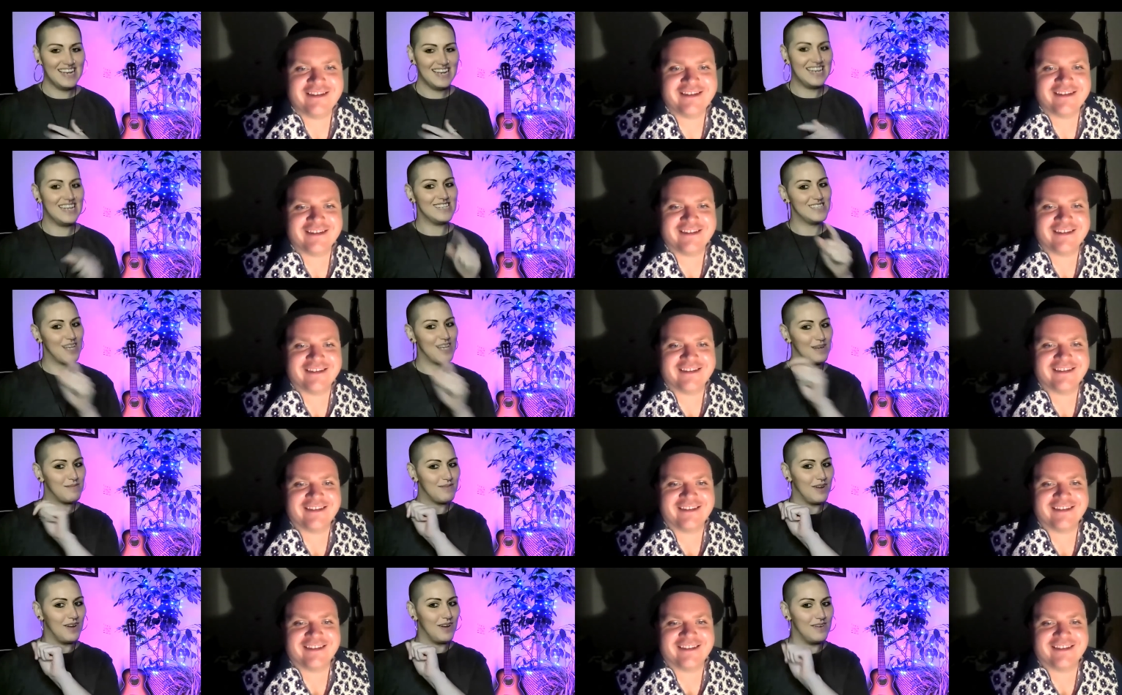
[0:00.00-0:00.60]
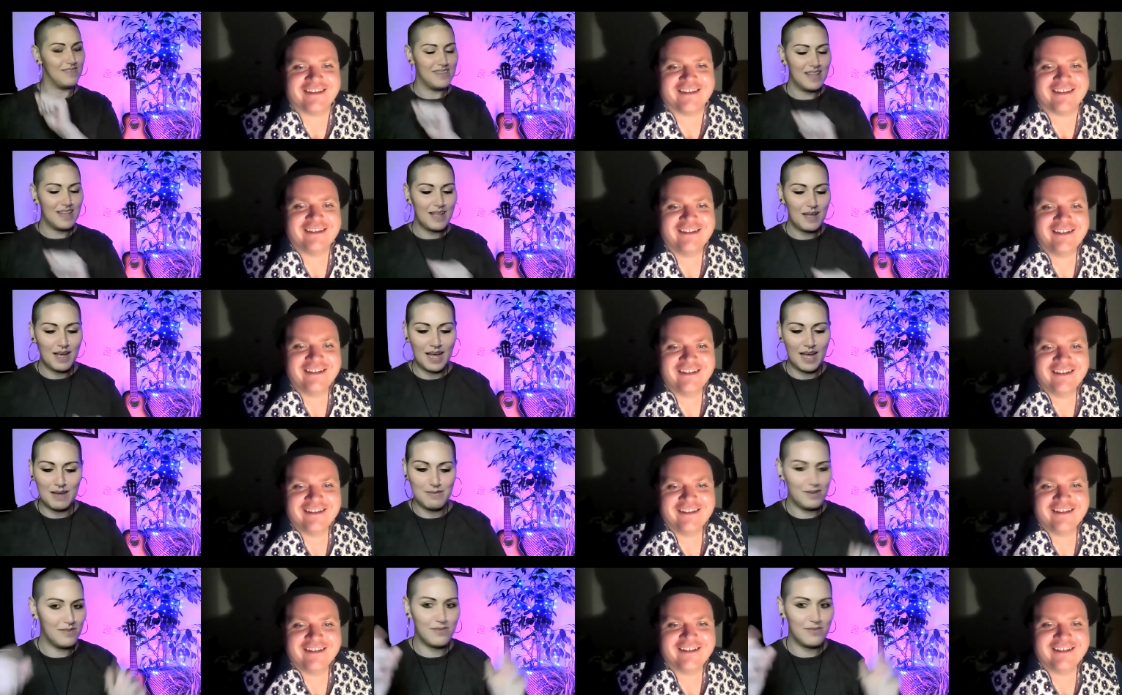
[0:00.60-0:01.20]
Speaker 1: Let's hope not.
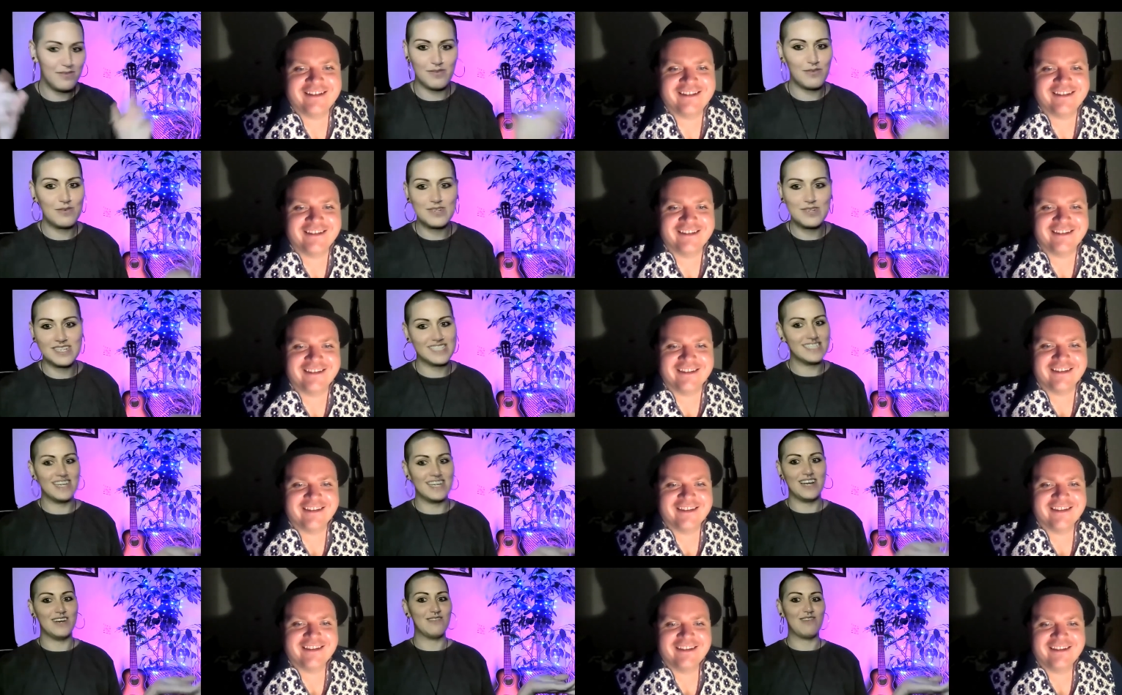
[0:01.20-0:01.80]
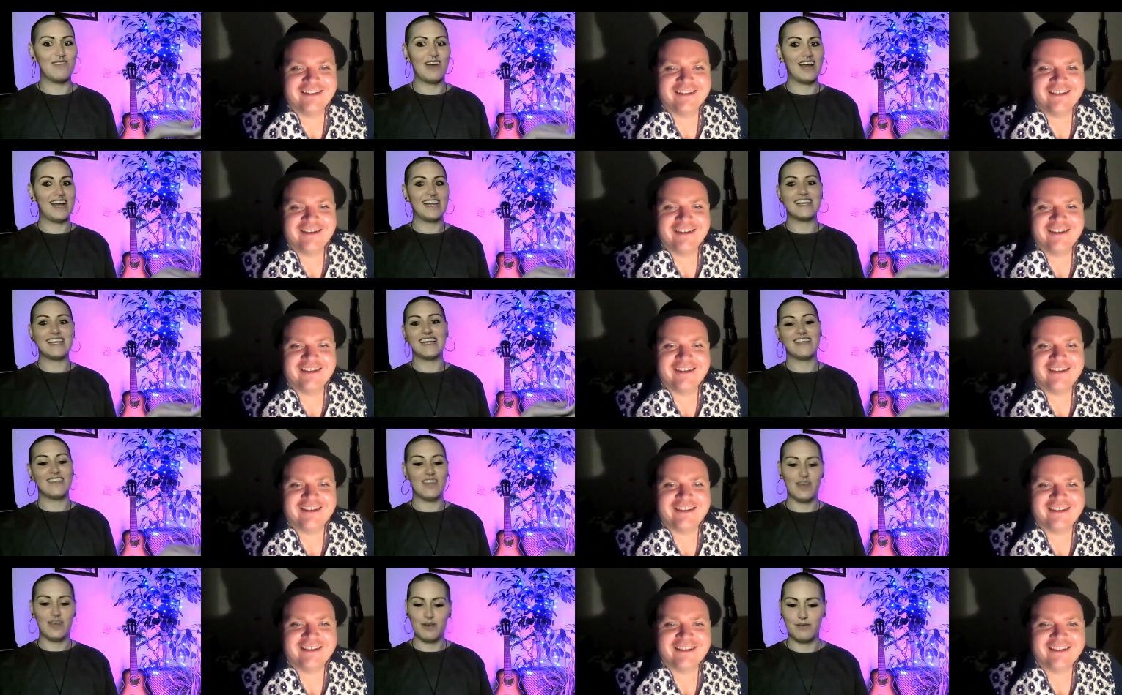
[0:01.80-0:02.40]
Um, if you've already started writing
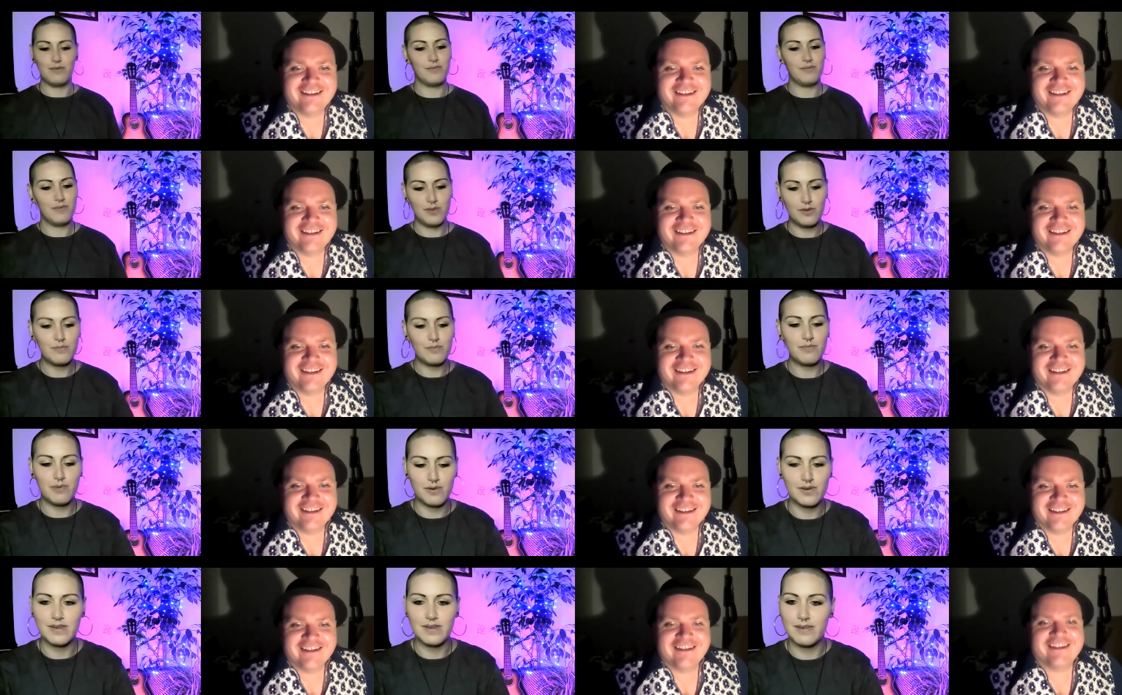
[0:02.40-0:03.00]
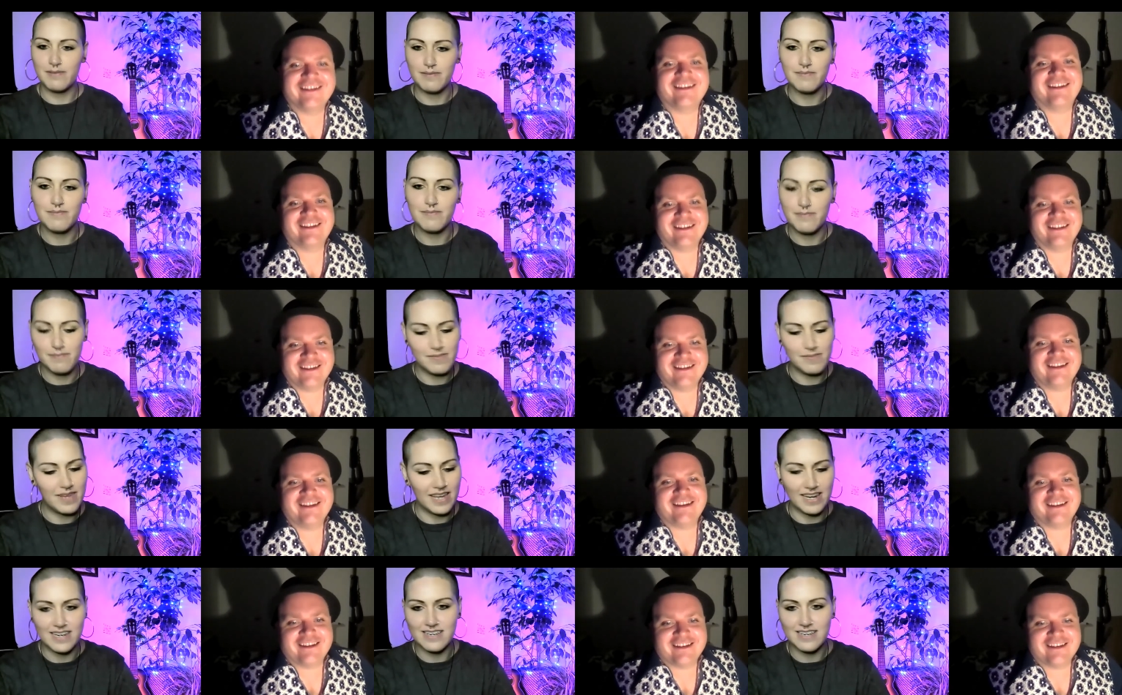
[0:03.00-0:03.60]
it, though, you'll probably
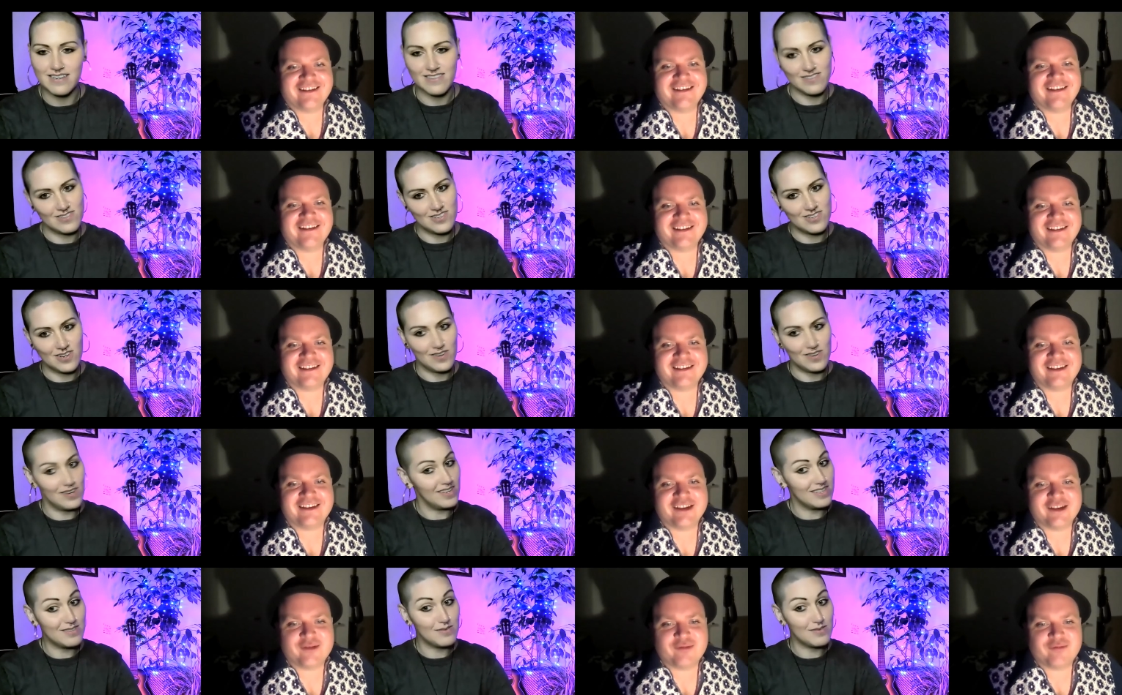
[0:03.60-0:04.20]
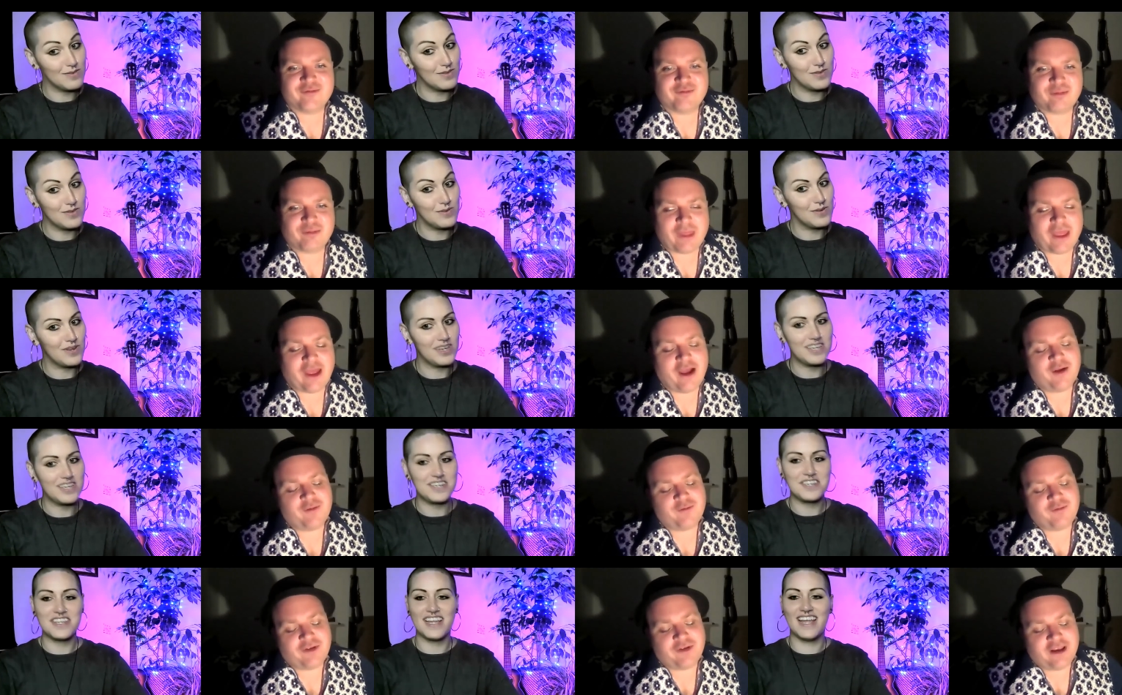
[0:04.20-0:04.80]
get it done sooner, so it's all good.